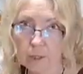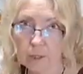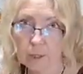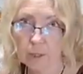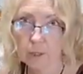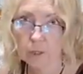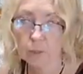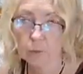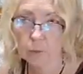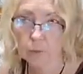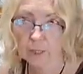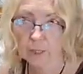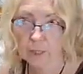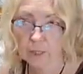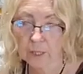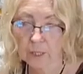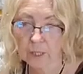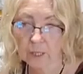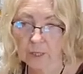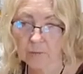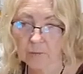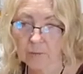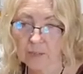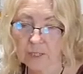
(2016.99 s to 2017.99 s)
You know, why not
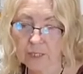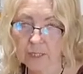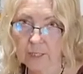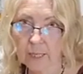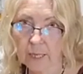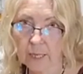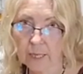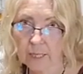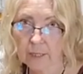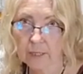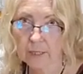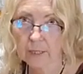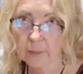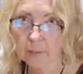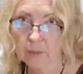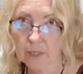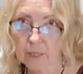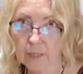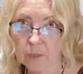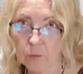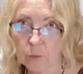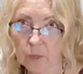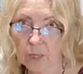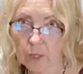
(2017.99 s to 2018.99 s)
investigate some of
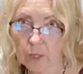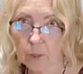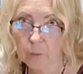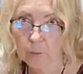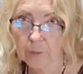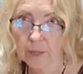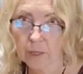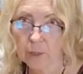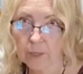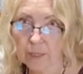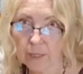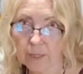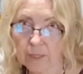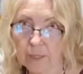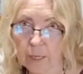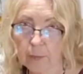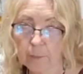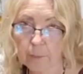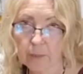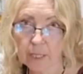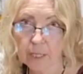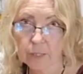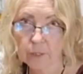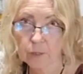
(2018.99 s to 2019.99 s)
these wild berries and
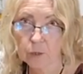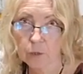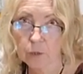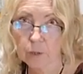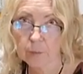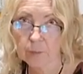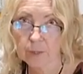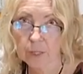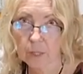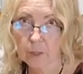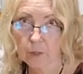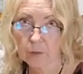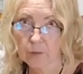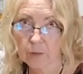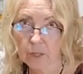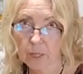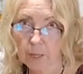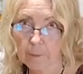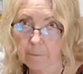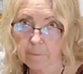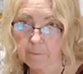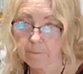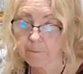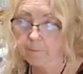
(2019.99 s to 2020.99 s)
make syrups out of them?
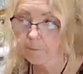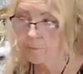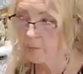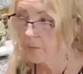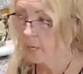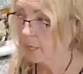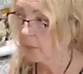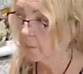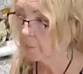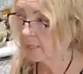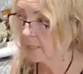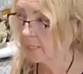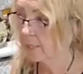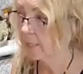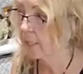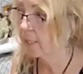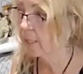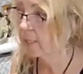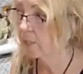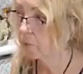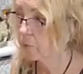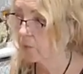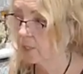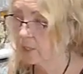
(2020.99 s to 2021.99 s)

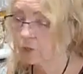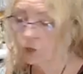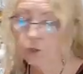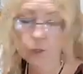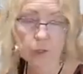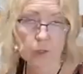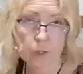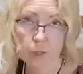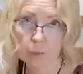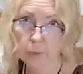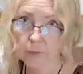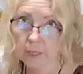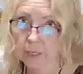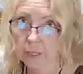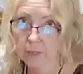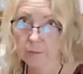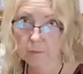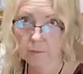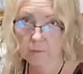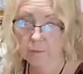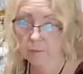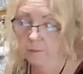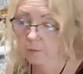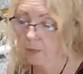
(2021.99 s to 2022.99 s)
Besides which, they're going to be
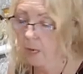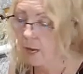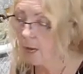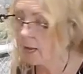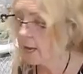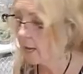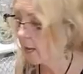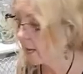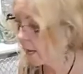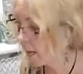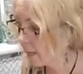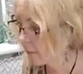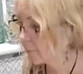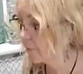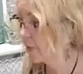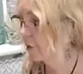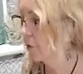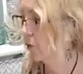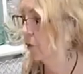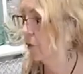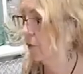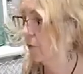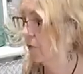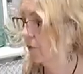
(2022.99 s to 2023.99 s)

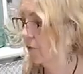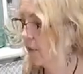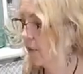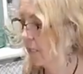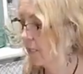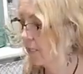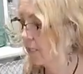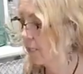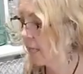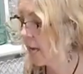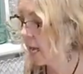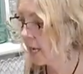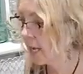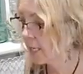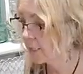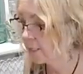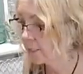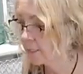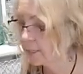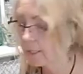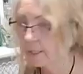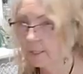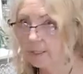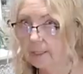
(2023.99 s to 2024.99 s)
absolutely
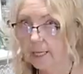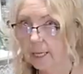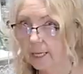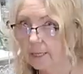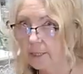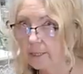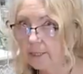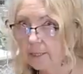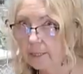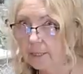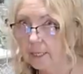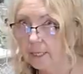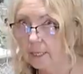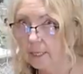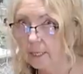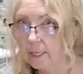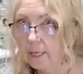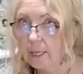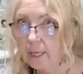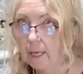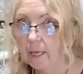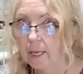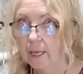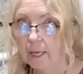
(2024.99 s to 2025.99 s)
fantastic tasting
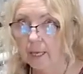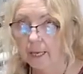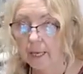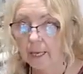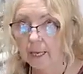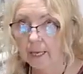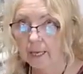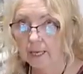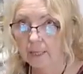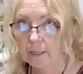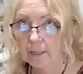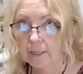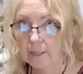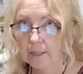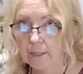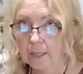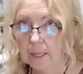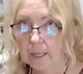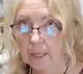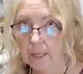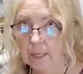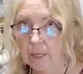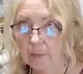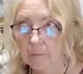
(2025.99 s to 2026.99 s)
and
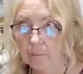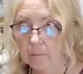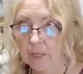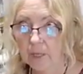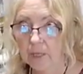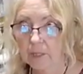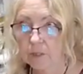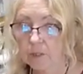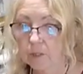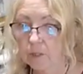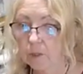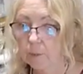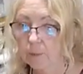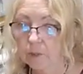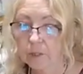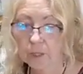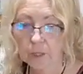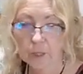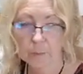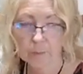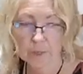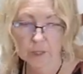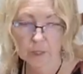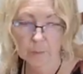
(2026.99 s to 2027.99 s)
super
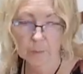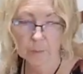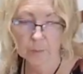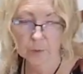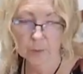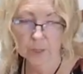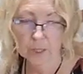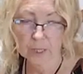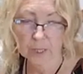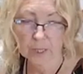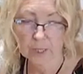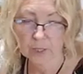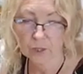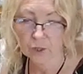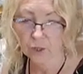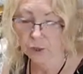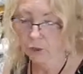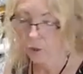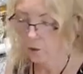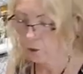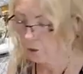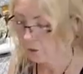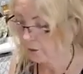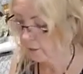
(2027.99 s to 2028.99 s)
yummy to put in
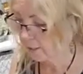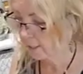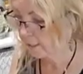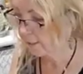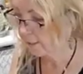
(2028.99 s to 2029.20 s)
your